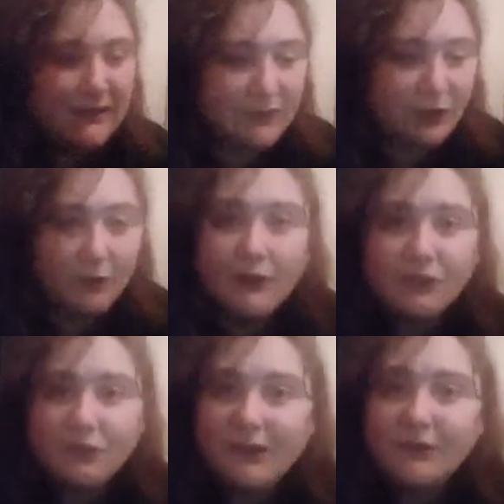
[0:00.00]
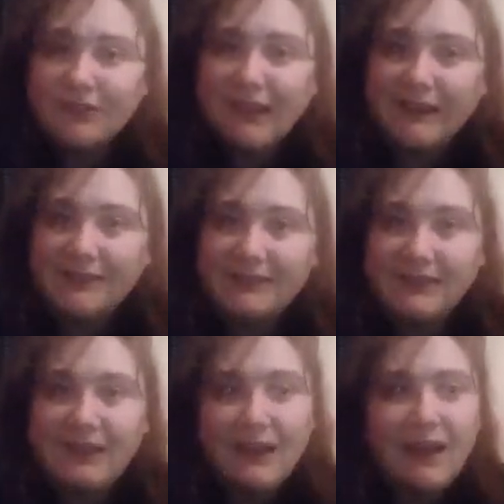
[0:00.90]
go on to have kids
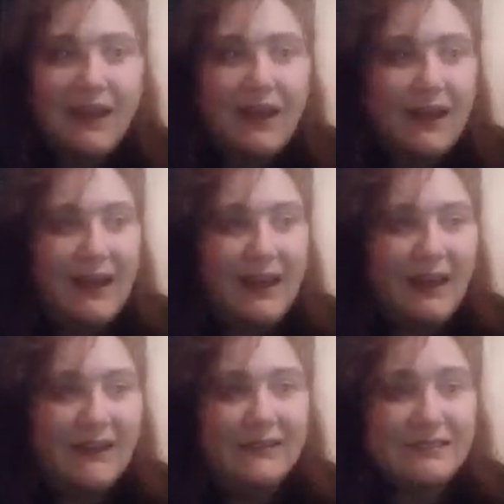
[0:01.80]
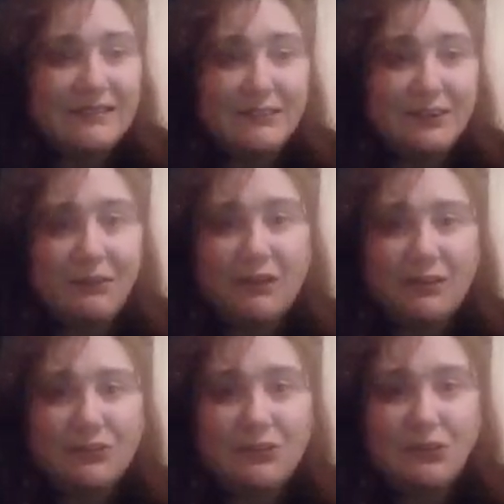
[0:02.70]
and go
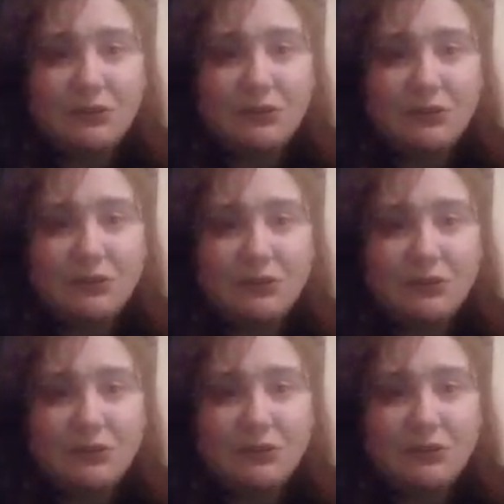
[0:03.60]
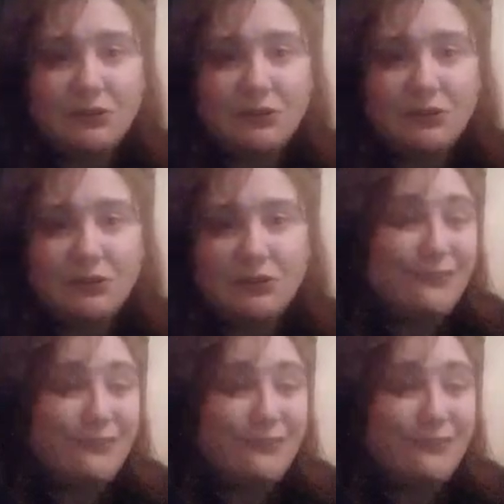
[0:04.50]
on to have